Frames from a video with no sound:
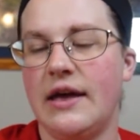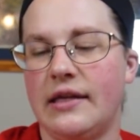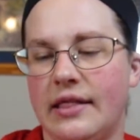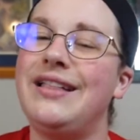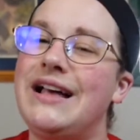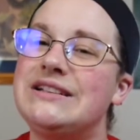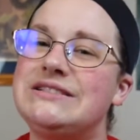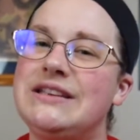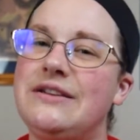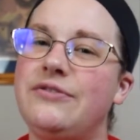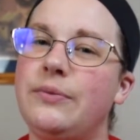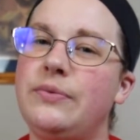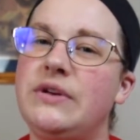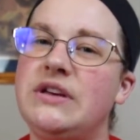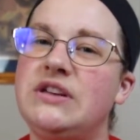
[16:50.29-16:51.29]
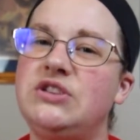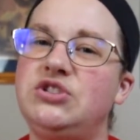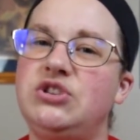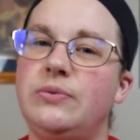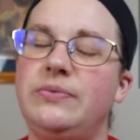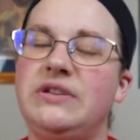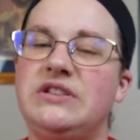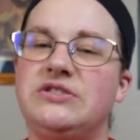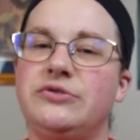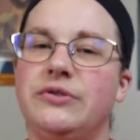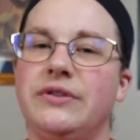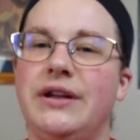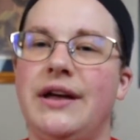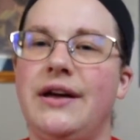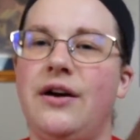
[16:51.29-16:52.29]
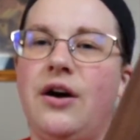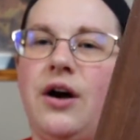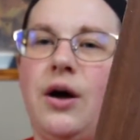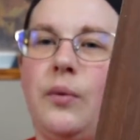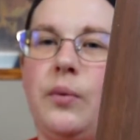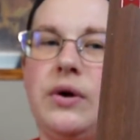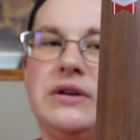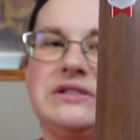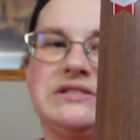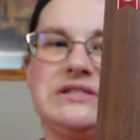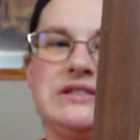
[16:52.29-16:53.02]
The last thing from the Ghibli store that I got was